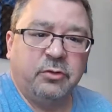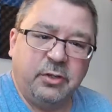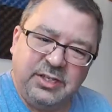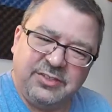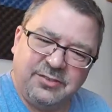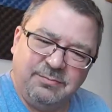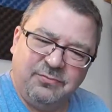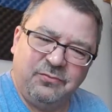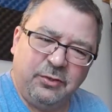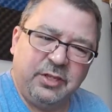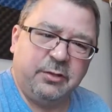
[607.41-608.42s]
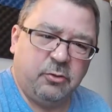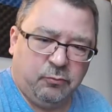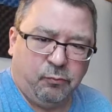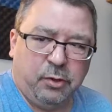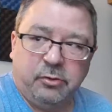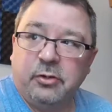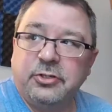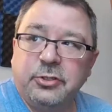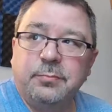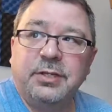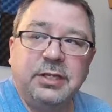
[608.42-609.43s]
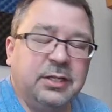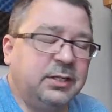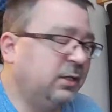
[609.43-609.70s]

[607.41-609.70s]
They just feel like they're where they should be.